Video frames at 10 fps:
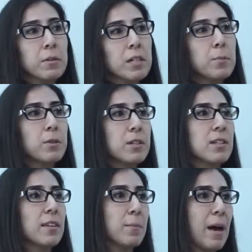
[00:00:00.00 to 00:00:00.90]
it really put
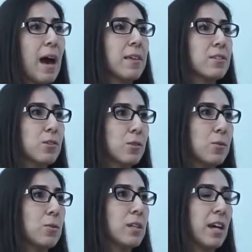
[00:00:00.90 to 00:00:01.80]
us on the path
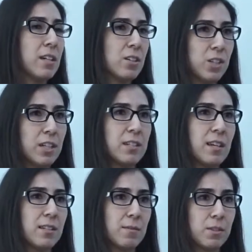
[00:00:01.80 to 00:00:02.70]
to the
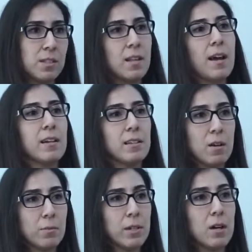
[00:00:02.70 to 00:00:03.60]
energy-intensive society
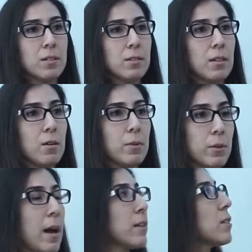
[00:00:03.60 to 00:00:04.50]
that
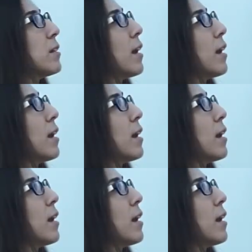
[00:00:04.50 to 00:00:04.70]
we're at